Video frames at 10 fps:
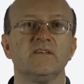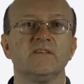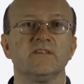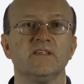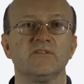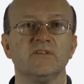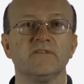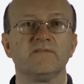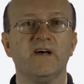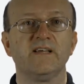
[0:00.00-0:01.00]
says
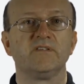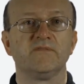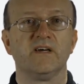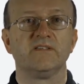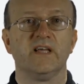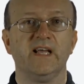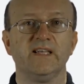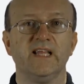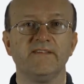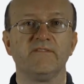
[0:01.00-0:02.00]
that 5 divides
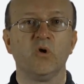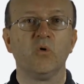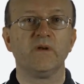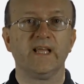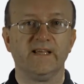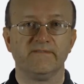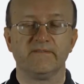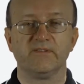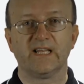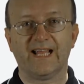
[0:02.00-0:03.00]
n if and only if
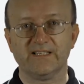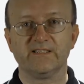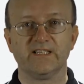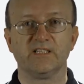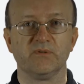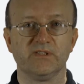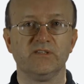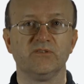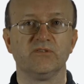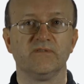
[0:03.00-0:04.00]
the last decimal
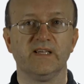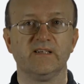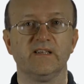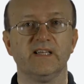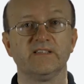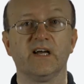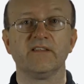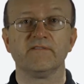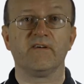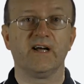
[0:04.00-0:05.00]
digit of n is
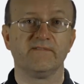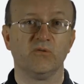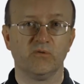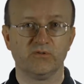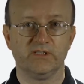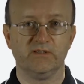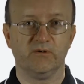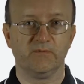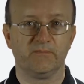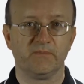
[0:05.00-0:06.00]
either 5 or
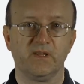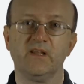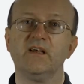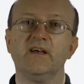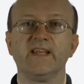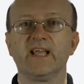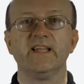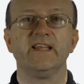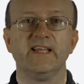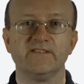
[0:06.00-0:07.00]
0. And
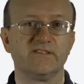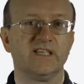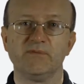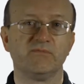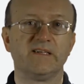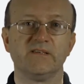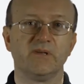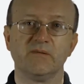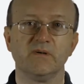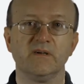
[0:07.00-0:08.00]
again, here's a semi-random
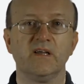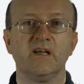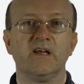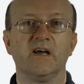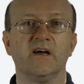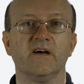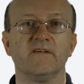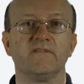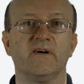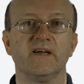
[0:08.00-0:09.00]
number,
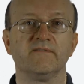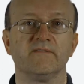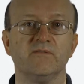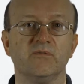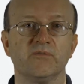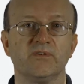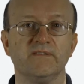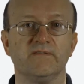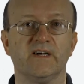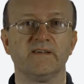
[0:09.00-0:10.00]

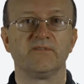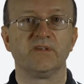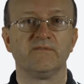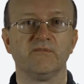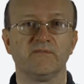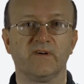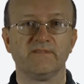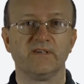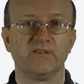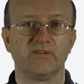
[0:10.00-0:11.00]

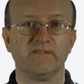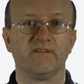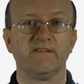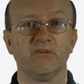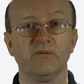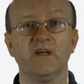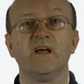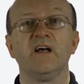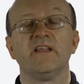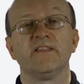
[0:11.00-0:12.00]
543534583550.
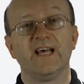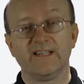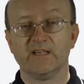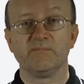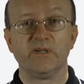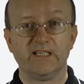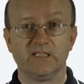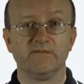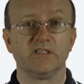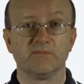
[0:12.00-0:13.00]
That number is
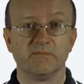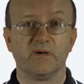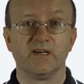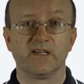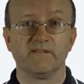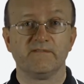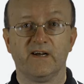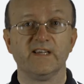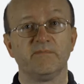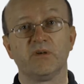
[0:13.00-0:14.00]
divisible by
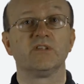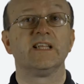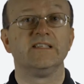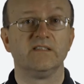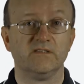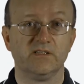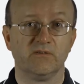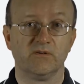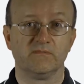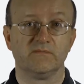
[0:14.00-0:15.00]
5 because it ends in
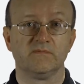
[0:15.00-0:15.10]
0.